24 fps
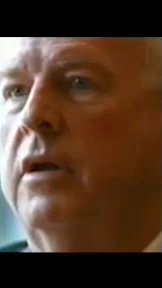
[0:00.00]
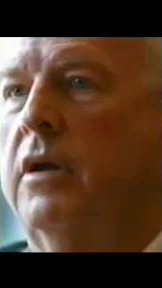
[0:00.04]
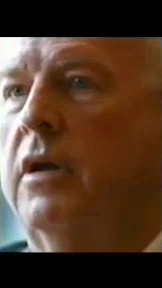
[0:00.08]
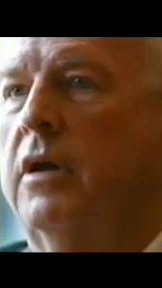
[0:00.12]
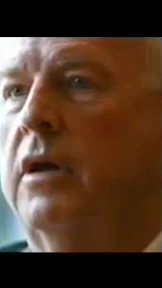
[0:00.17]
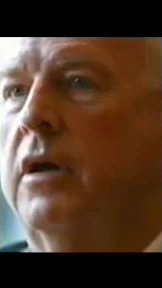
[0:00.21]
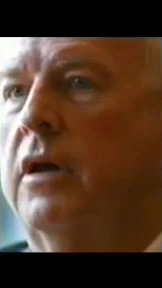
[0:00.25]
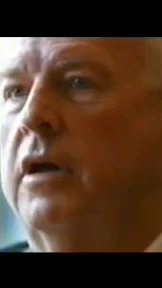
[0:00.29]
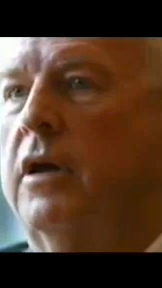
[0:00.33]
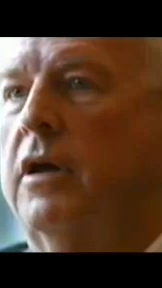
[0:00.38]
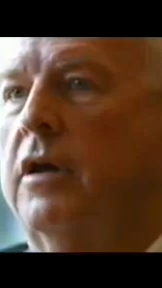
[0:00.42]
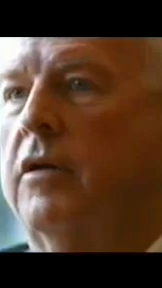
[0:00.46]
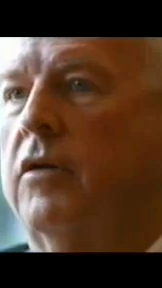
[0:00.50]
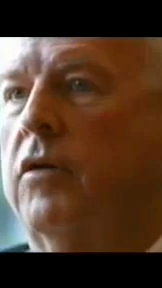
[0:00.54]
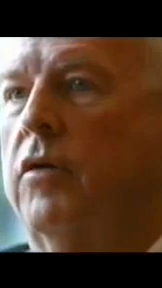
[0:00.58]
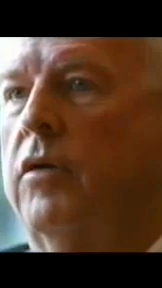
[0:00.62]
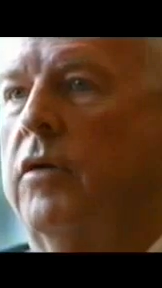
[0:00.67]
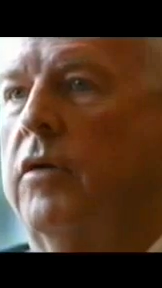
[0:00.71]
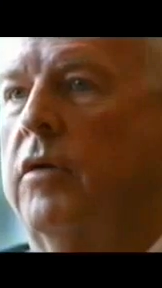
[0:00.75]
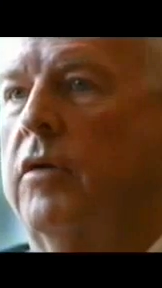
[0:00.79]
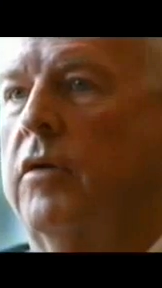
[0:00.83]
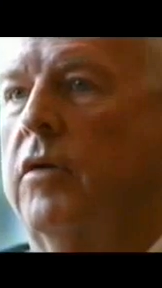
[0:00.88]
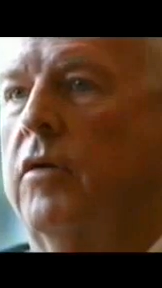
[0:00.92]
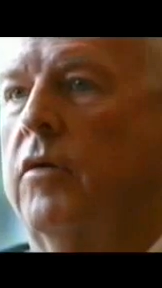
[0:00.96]
Uh, or,
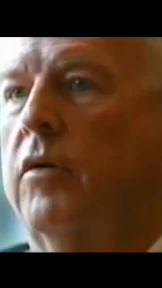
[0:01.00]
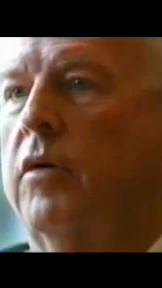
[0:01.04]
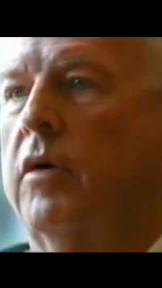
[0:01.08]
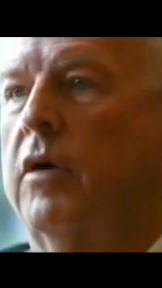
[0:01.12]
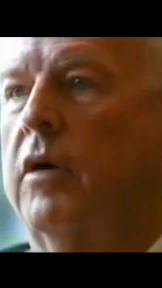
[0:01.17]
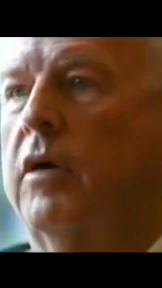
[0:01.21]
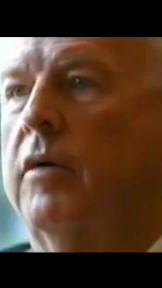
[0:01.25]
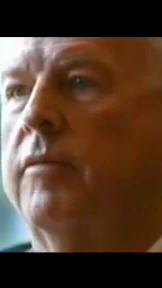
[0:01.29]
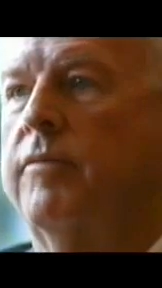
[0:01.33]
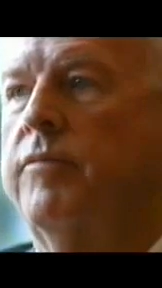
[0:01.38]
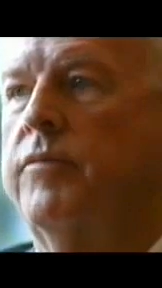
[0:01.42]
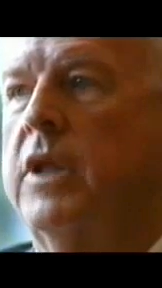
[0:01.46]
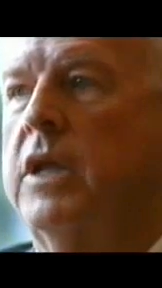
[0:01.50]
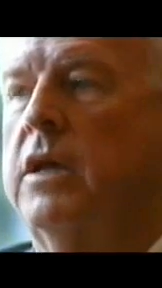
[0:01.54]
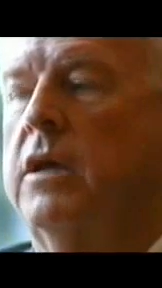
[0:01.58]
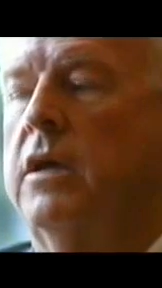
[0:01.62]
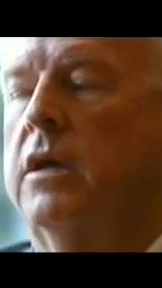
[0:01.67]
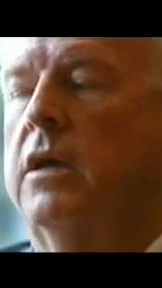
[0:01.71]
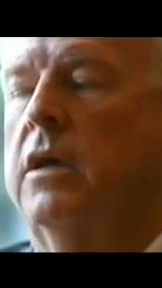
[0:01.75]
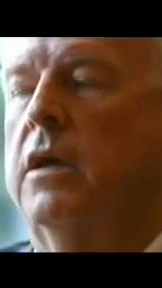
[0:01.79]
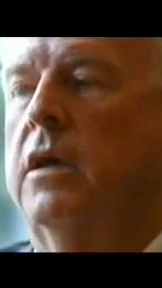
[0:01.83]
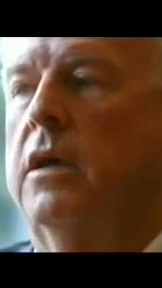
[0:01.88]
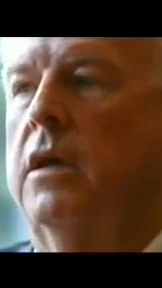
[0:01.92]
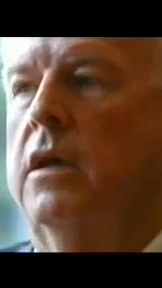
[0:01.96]
or
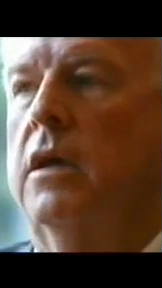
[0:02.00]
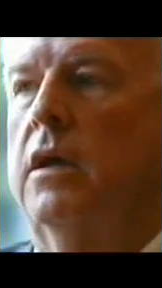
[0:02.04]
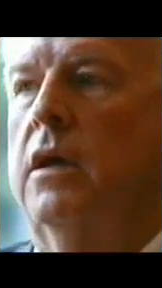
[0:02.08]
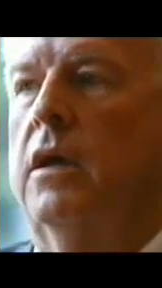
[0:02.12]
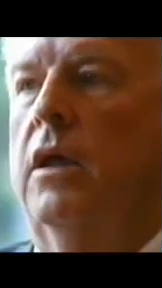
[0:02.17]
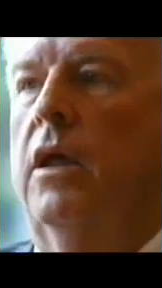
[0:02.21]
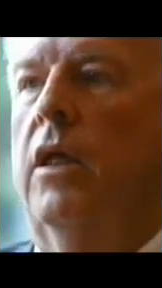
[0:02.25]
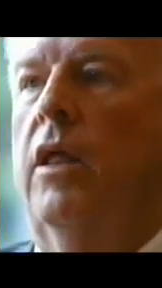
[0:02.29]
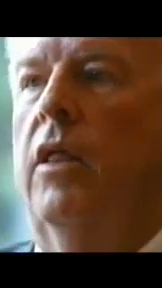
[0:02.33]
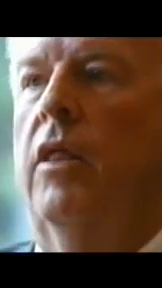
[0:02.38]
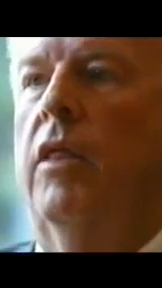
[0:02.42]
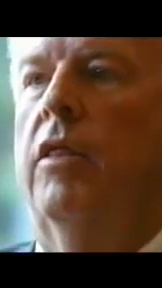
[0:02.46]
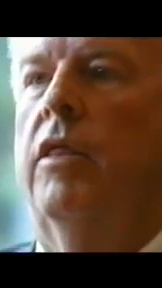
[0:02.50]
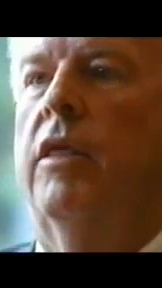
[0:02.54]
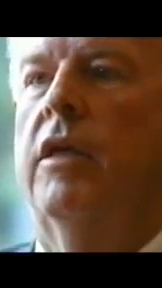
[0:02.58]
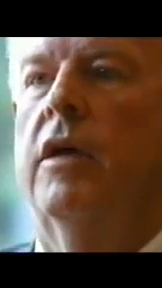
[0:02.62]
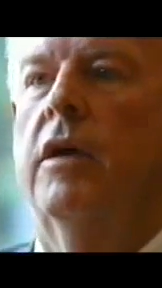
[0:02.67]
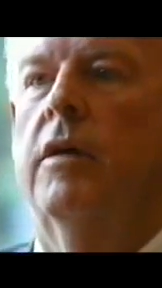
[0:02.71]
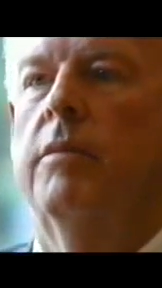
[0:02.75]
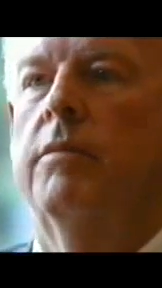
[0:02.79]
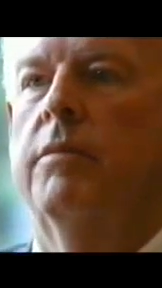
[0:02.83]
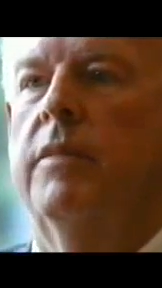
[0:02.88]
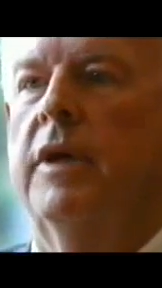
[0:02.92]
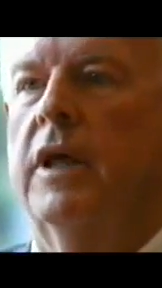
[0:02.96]

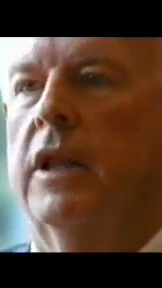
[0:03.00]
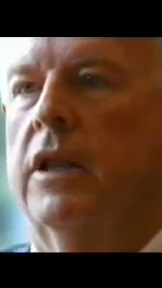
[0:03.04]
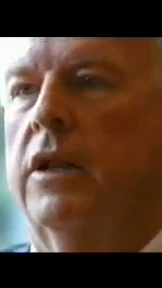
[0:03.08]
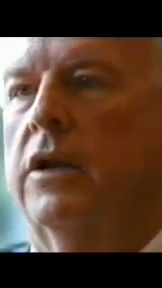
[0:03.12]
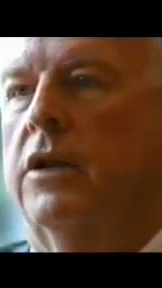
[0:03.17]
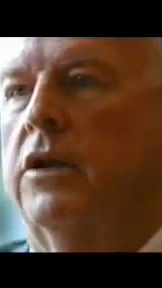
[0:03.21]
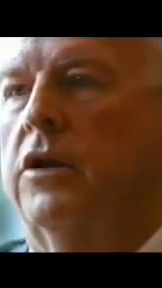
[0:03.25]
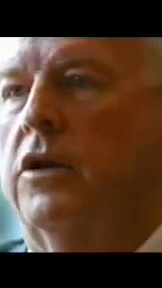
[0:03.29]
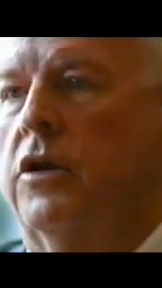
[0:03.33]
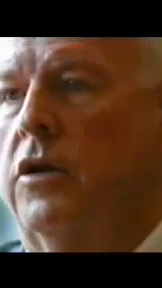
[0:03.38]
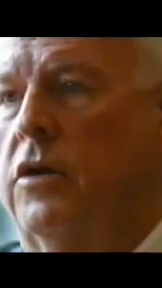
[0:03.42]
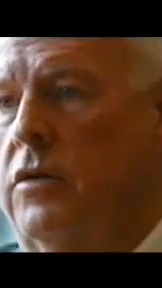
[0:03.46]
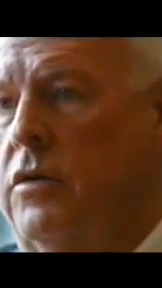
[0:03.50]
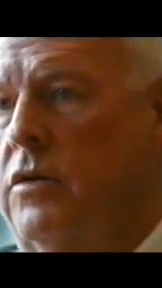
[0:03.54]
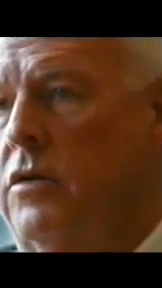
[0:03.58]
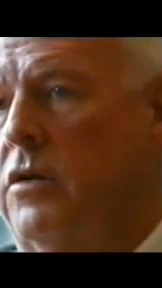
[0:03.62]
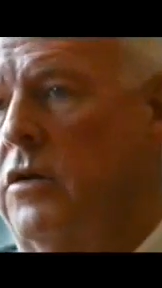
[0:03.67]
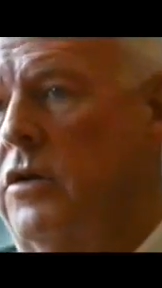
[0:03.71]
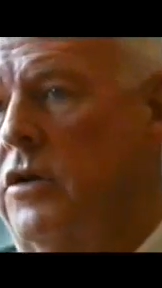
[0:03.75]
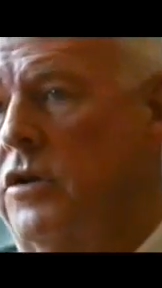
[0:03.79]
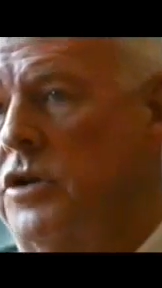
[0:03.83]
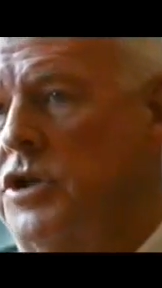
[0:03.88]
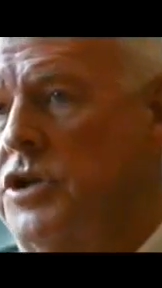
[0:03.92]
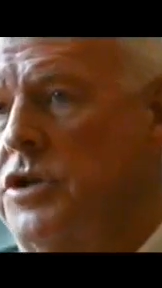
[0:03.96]
the ability
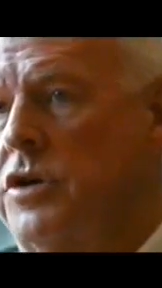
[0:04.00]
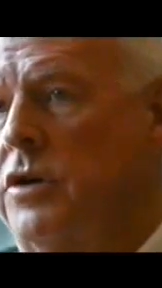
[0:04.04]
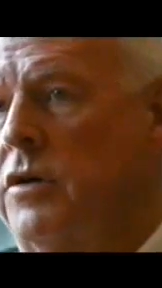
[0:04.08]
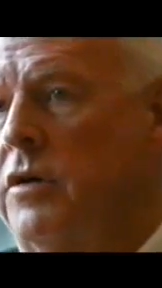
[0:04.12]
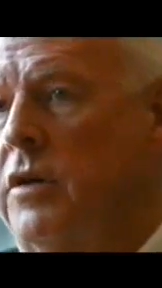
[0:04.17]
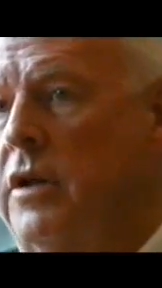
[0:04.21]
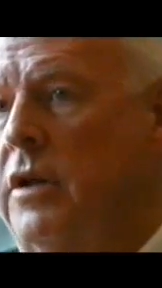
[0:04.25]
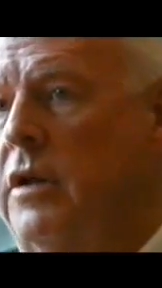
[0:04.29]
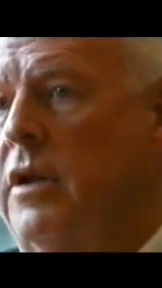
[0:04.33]
to discern the